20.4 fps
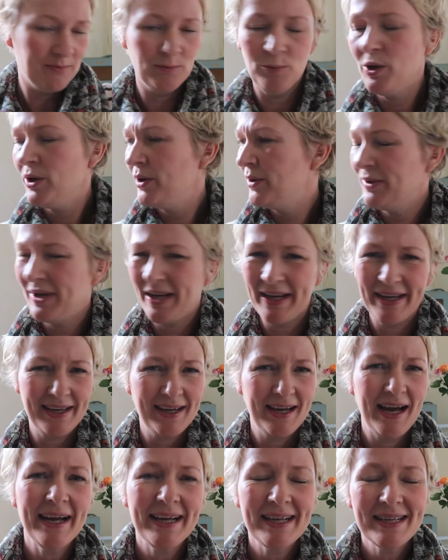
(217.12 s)
Whoa,
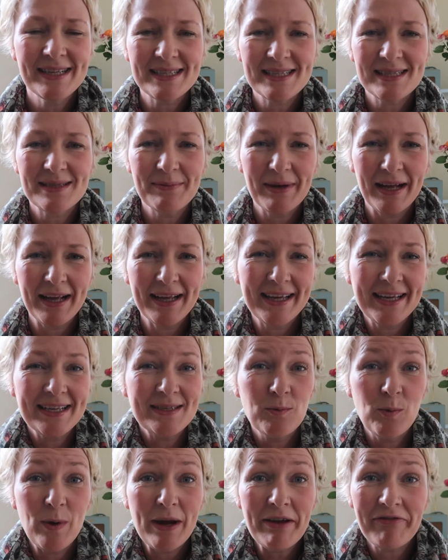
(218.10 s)
like I can, like
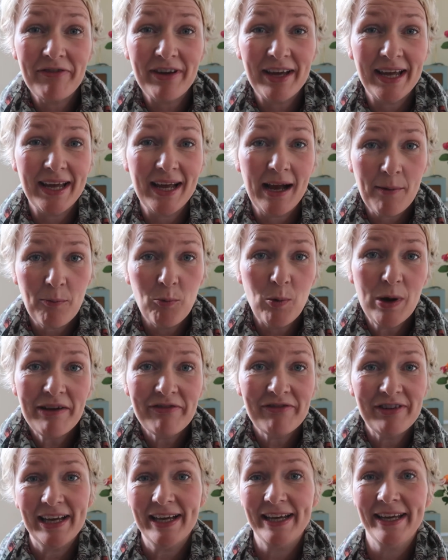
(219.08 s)
it's whiffy, I'm
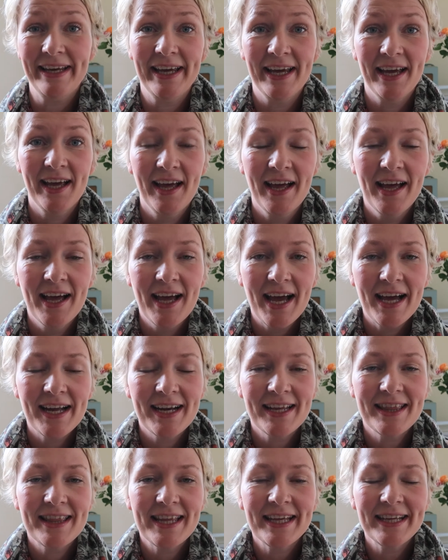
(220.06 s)
whiffy.
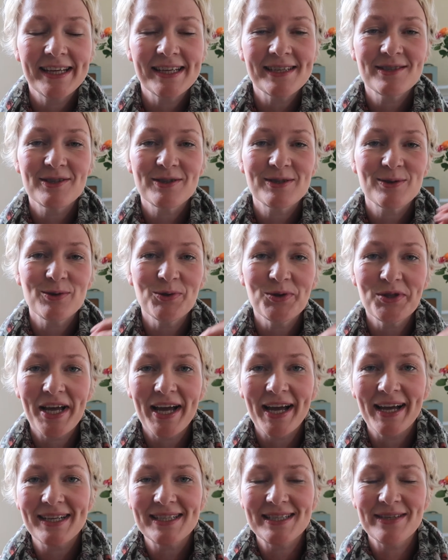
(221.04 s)
And I think it's just all
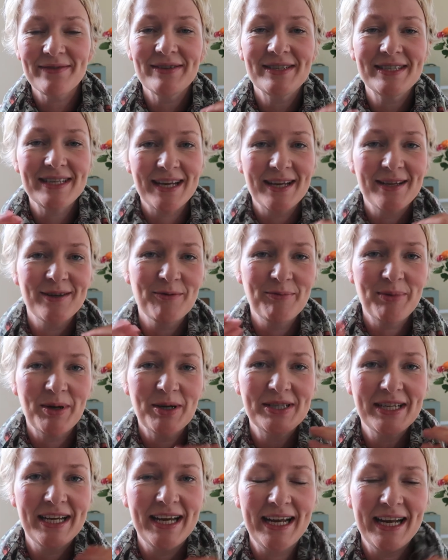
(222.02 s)
that activity in your
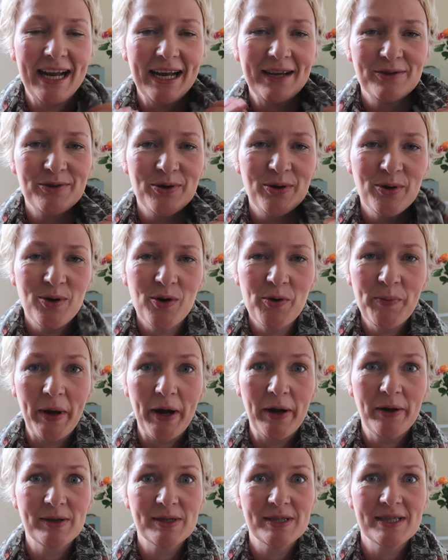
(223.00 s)
body and extra
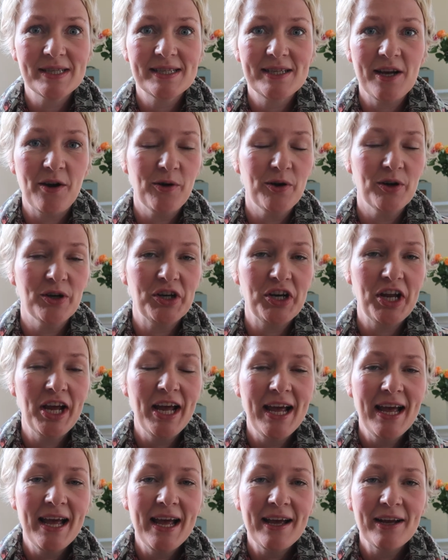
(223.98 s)
hormones and so on,
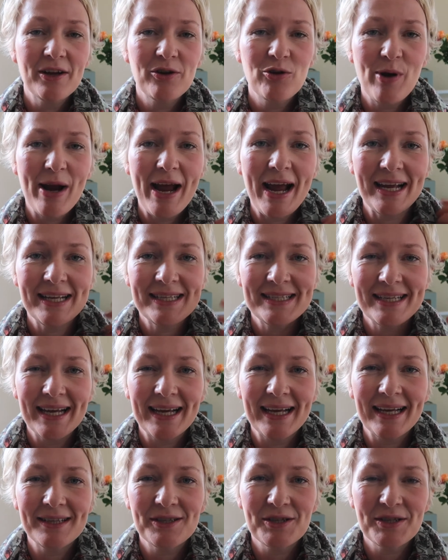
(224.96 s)

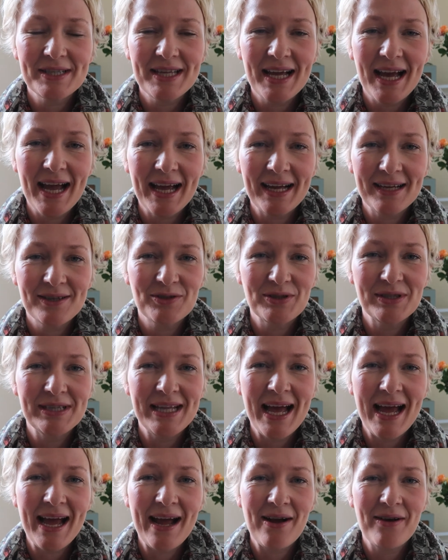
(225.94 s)
creating just that extra
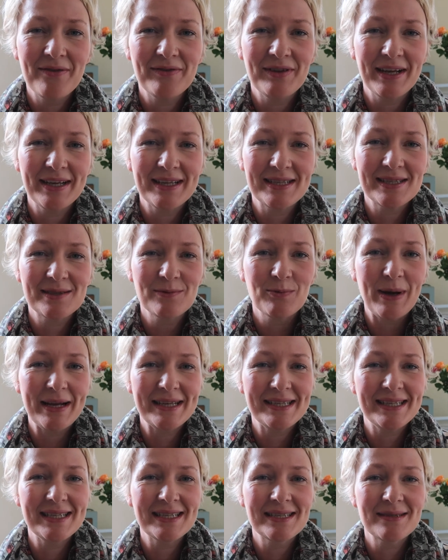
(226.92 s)
layer of like
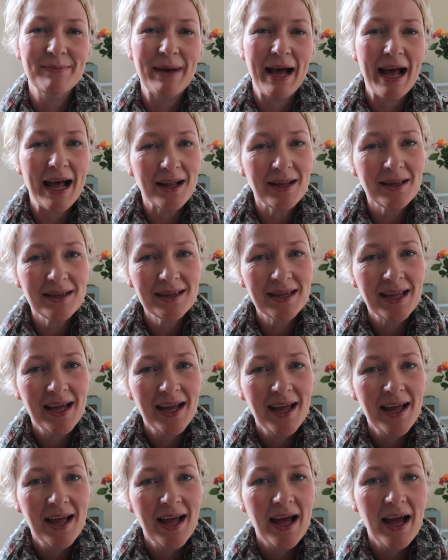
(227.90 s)
sweaty smell.
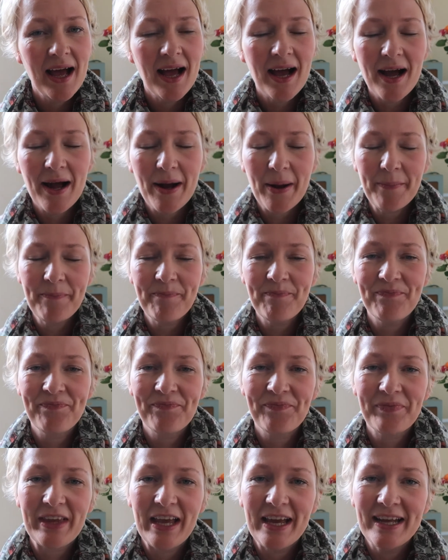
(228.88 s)
Um,
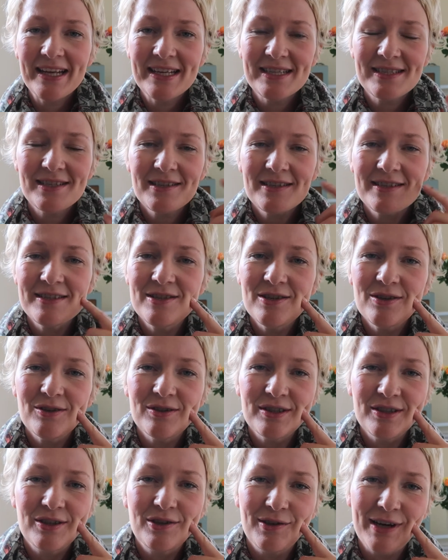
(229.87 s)
and it's just
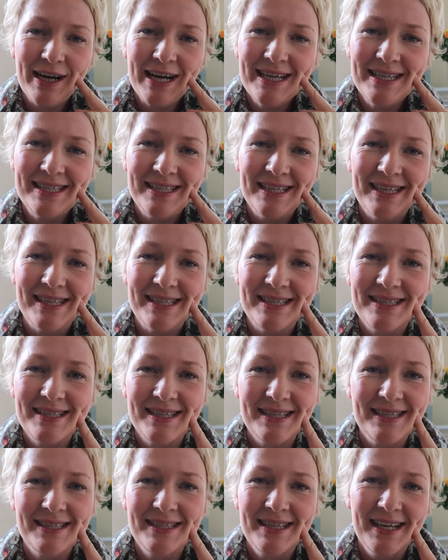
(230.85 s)
not the
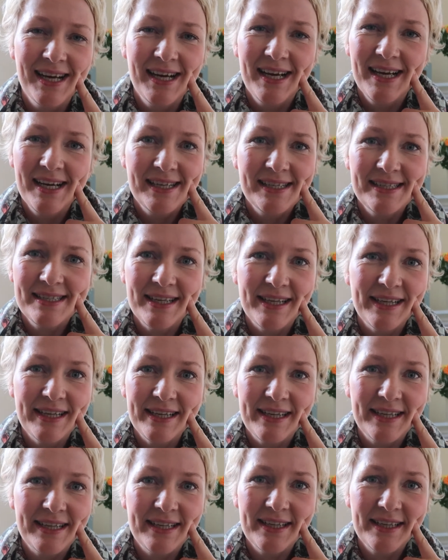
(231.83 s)
greatest. It's, it's
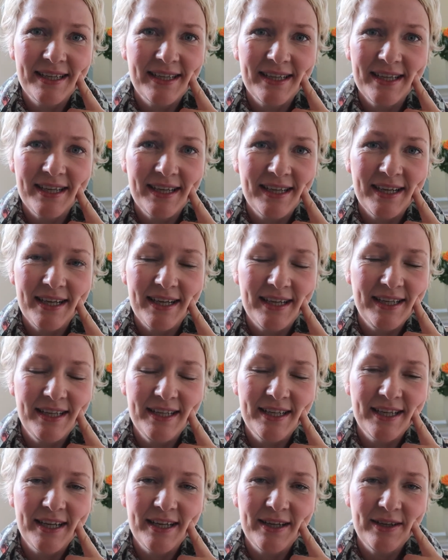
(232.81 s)
like,
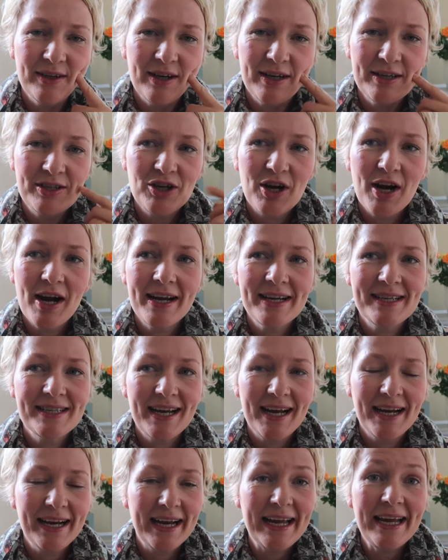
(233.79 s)
you know, I tried
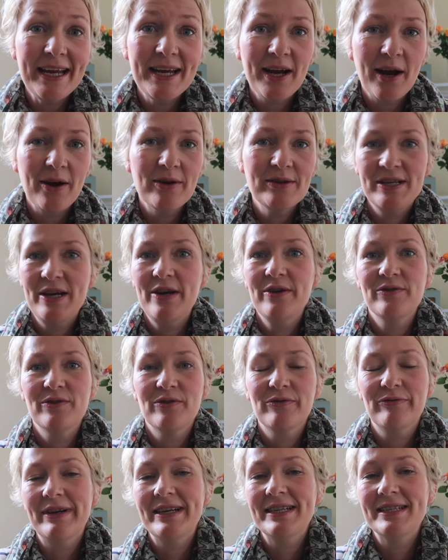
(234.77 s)
an eco
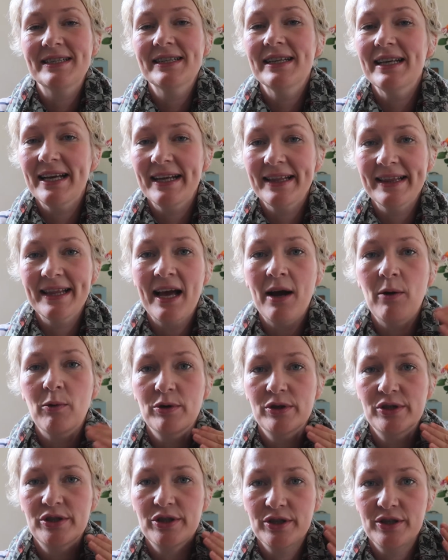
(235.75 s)
deodorant recently and that
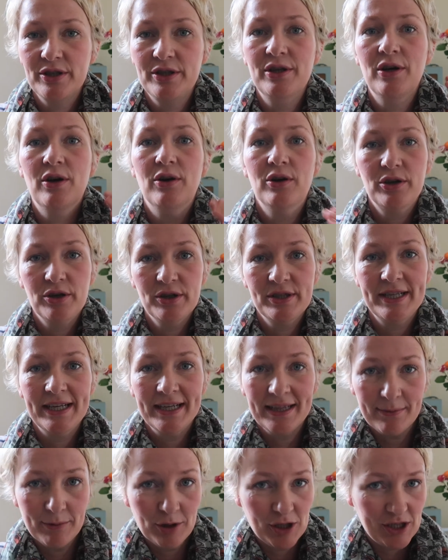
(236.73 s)
was just not
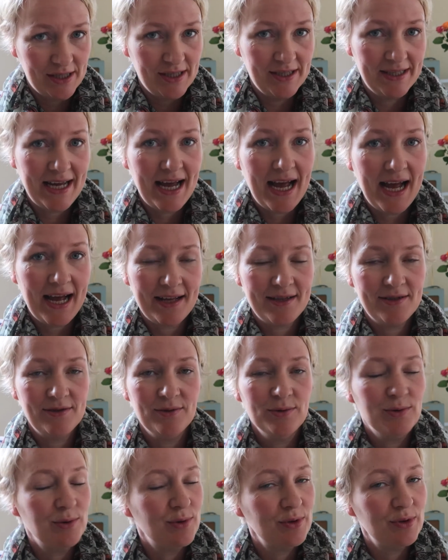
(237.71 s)
cutting the mustard at
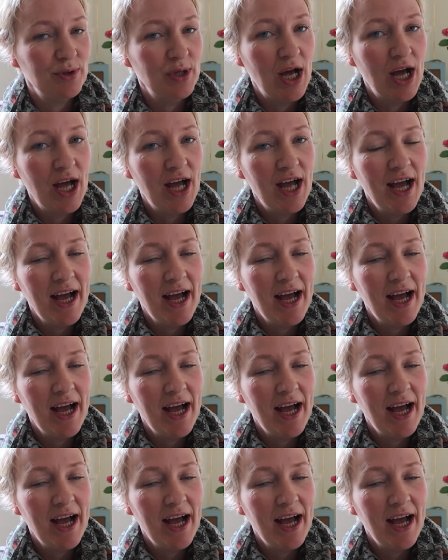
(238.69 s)
all.